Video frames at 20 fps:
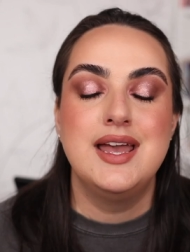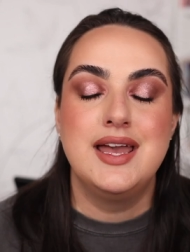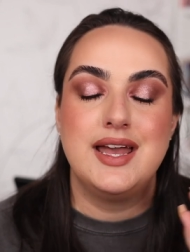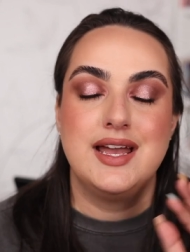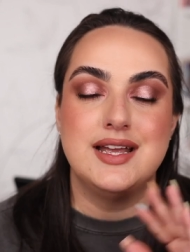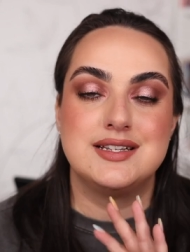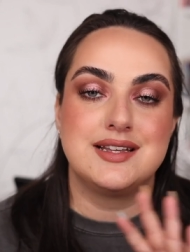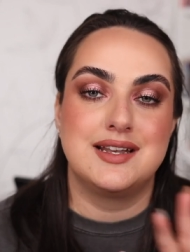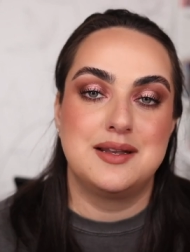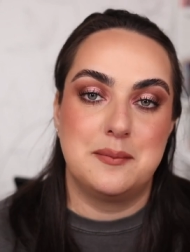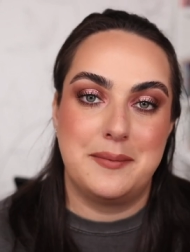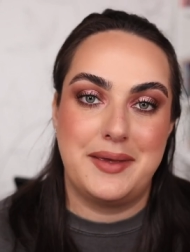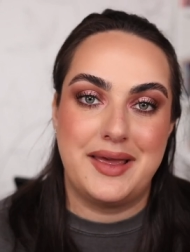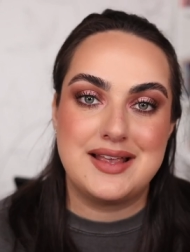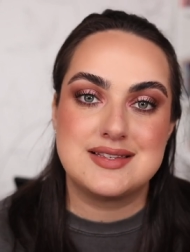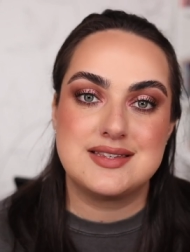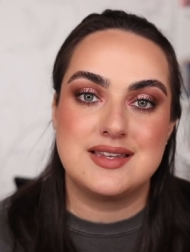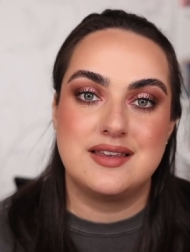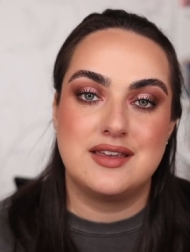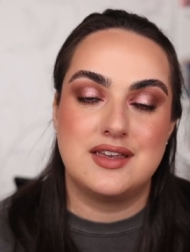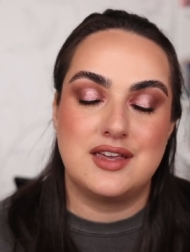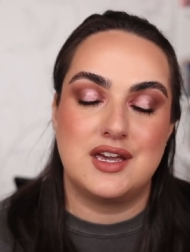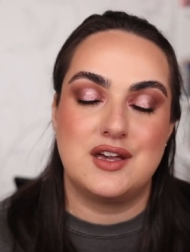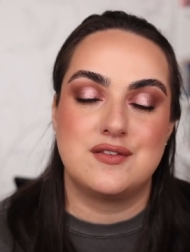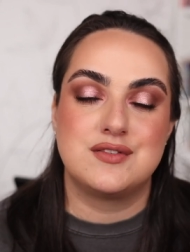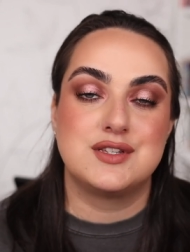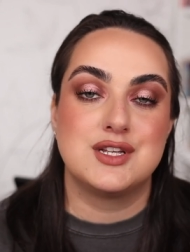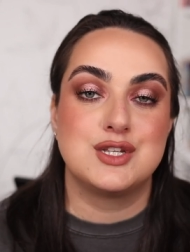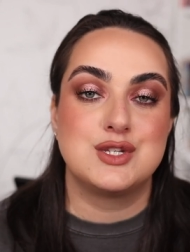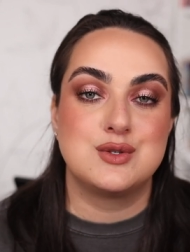and an amazing
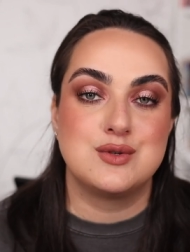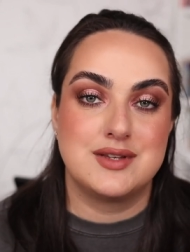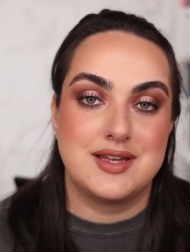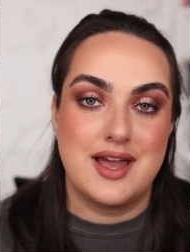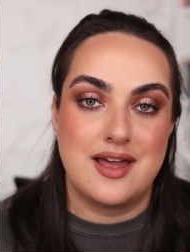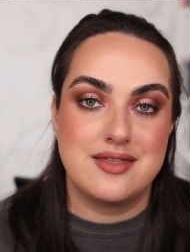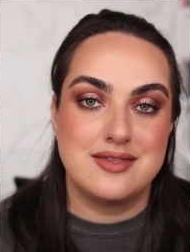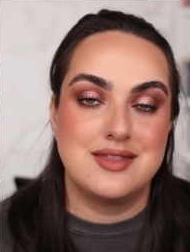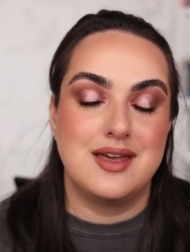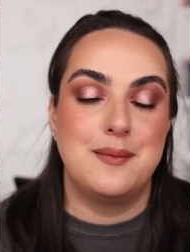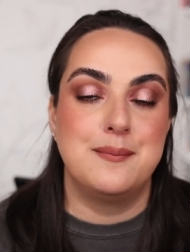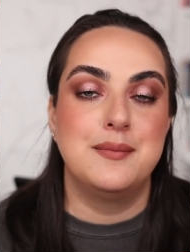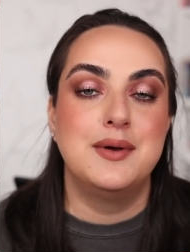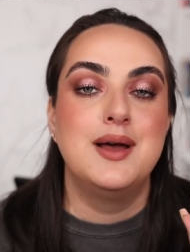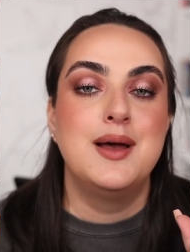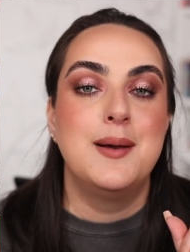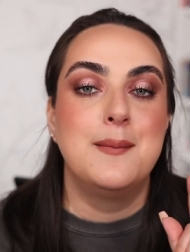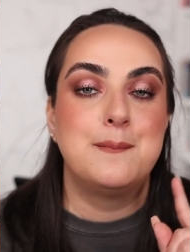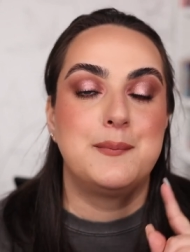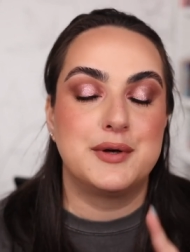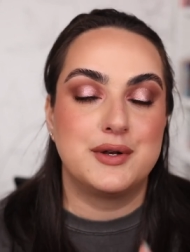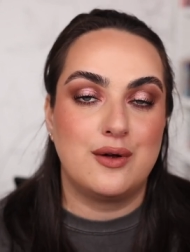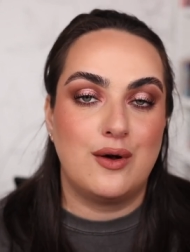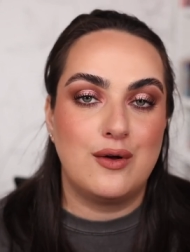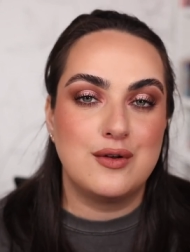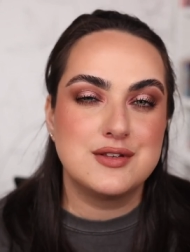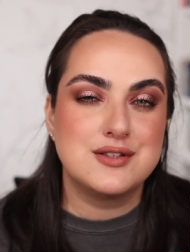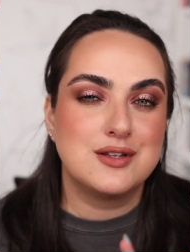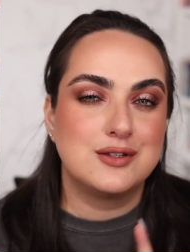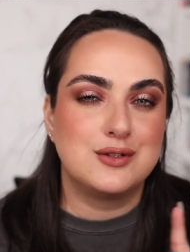gift to get them. But
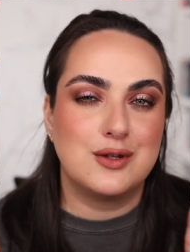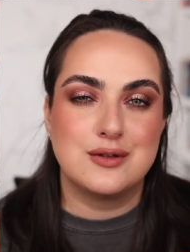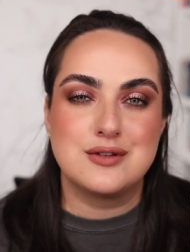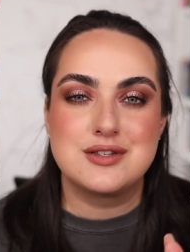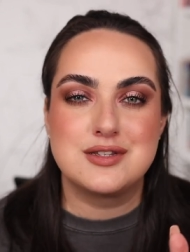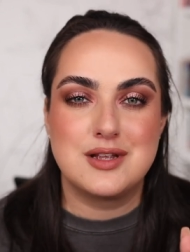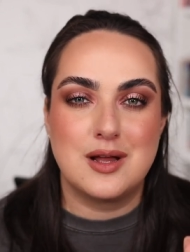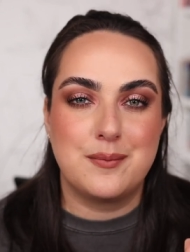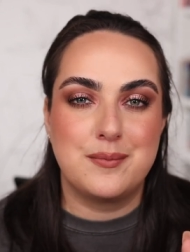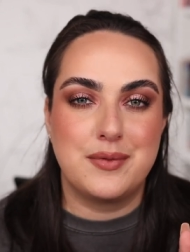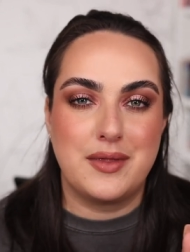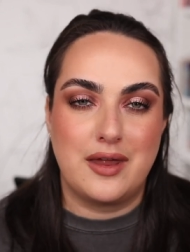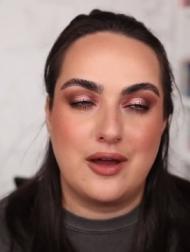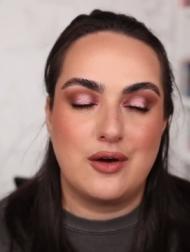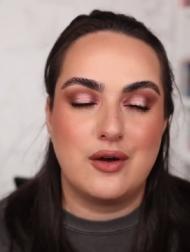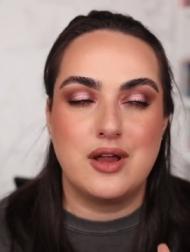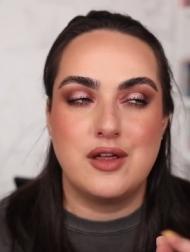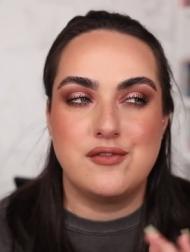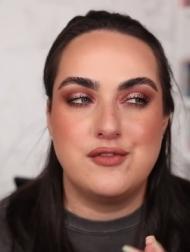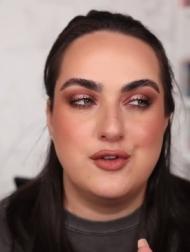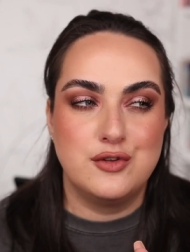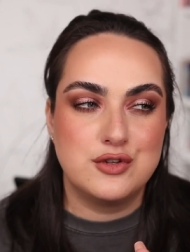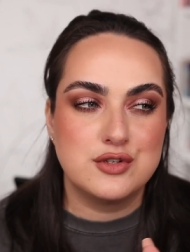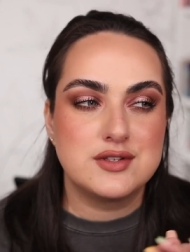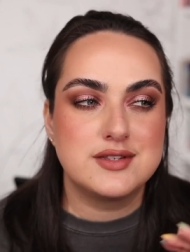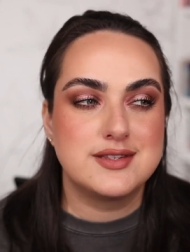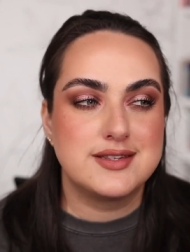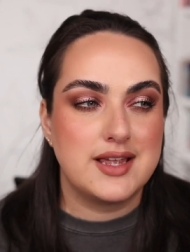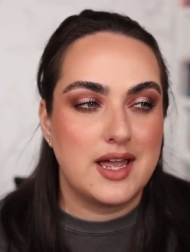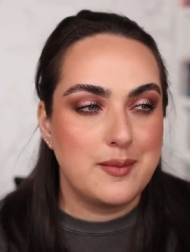also don't stop there. If you
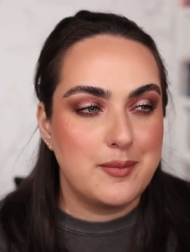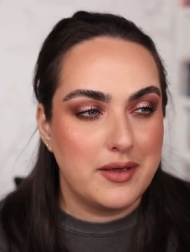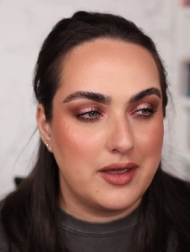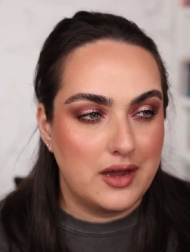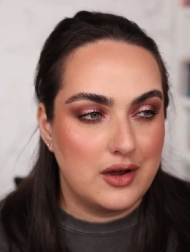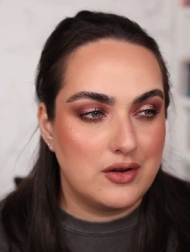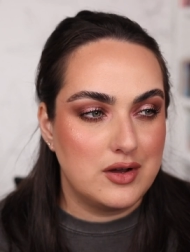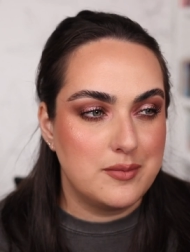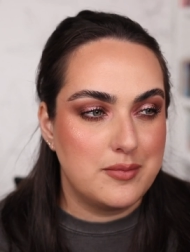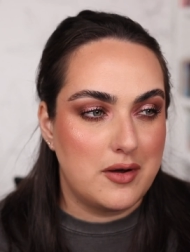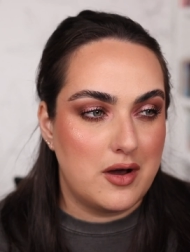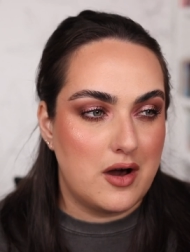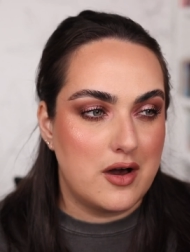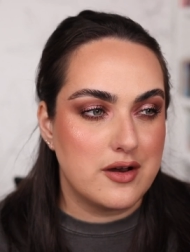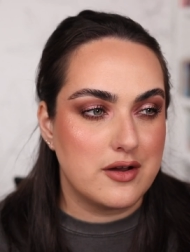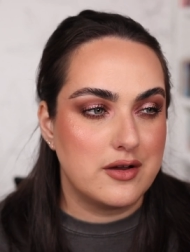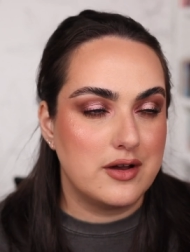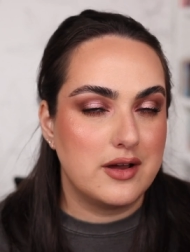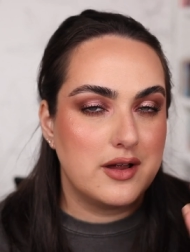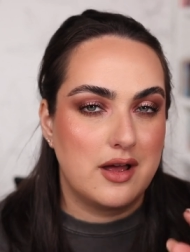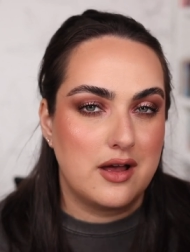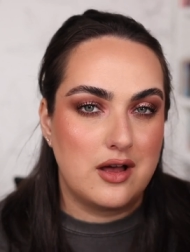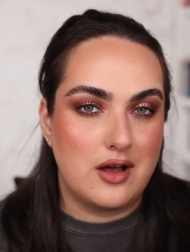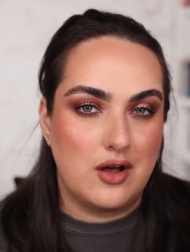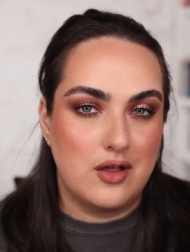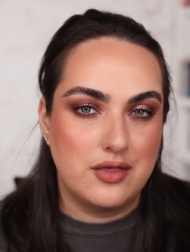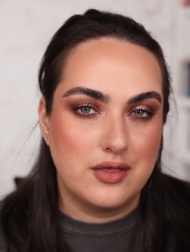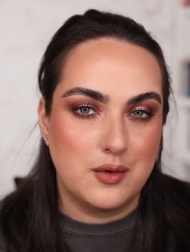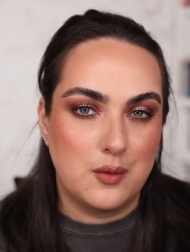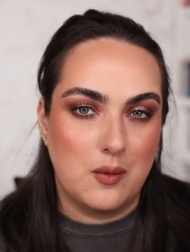just type Harry Potter
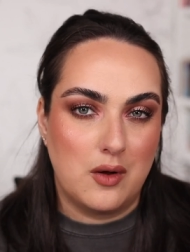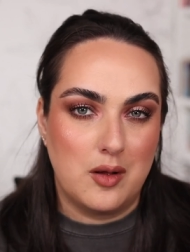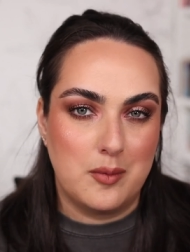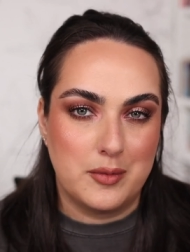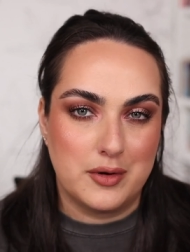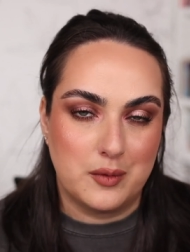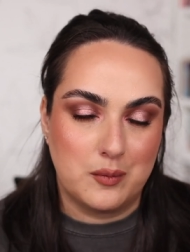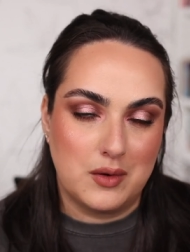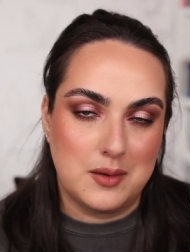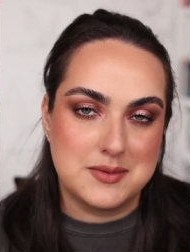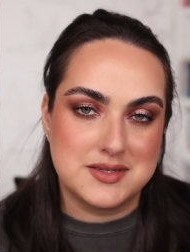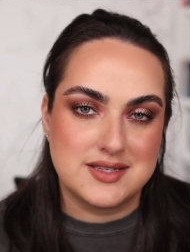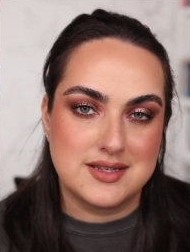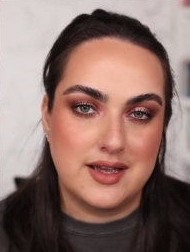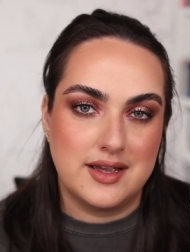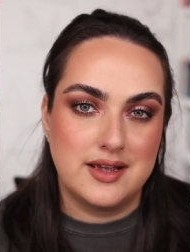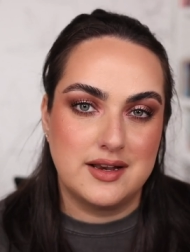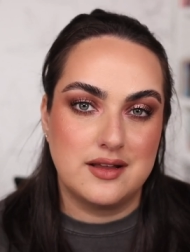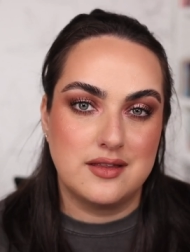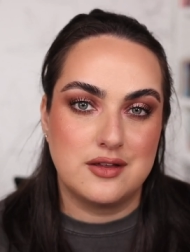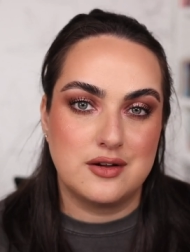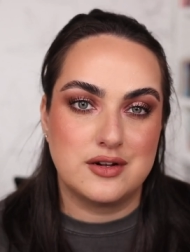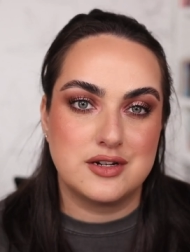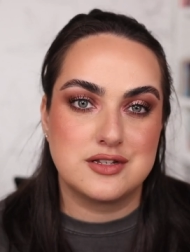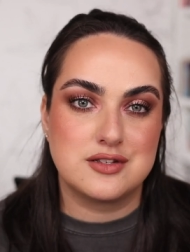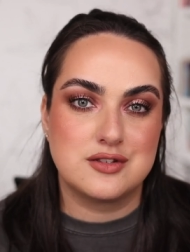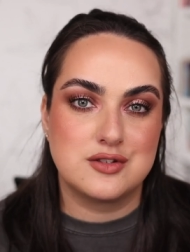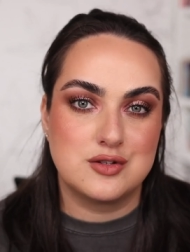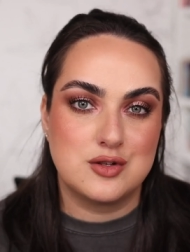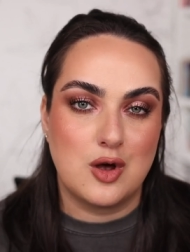on the Walmart website, there
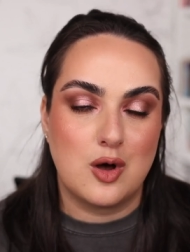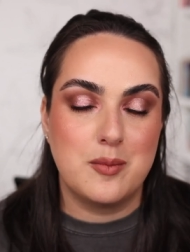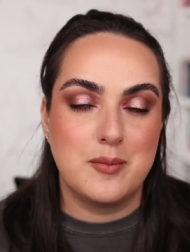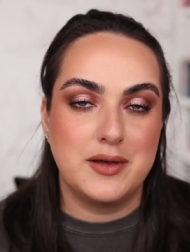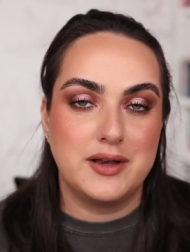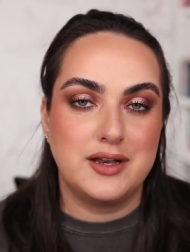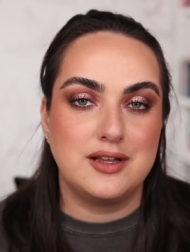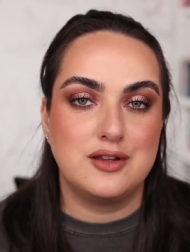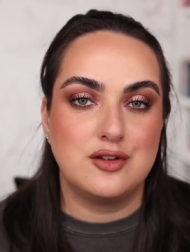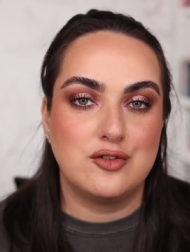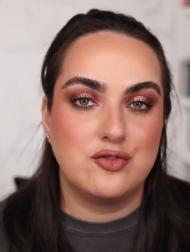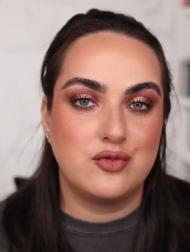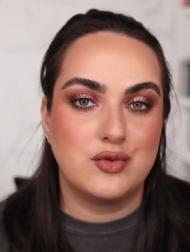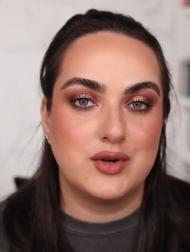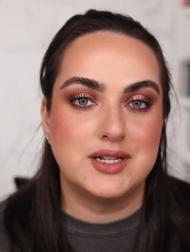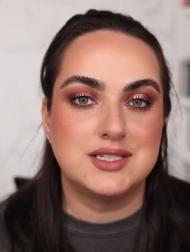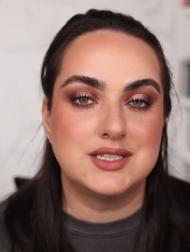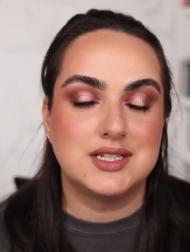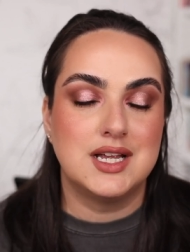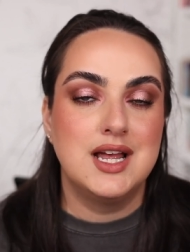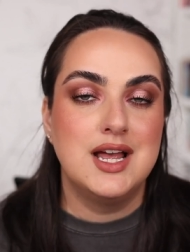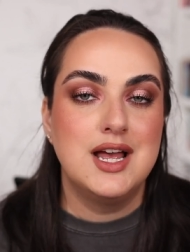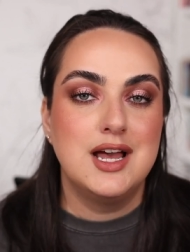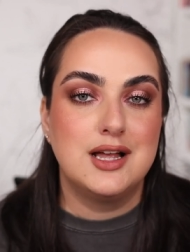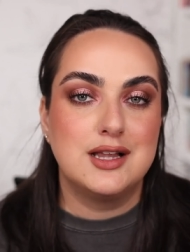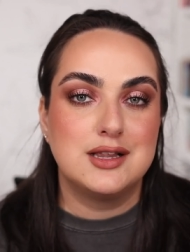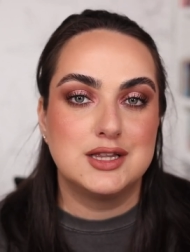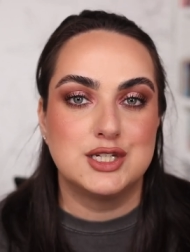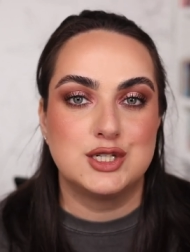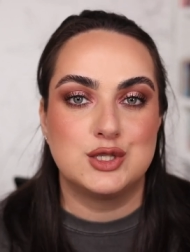is so many different
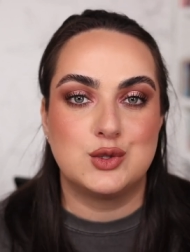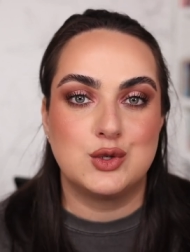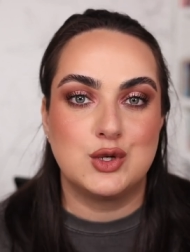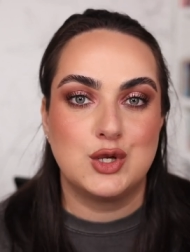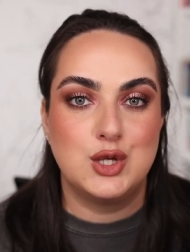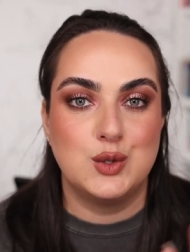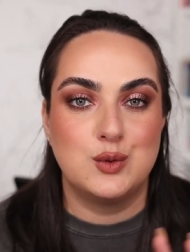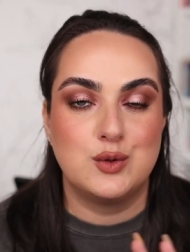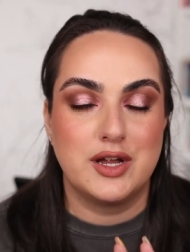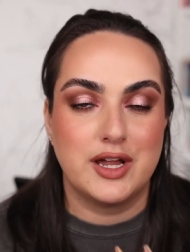little cute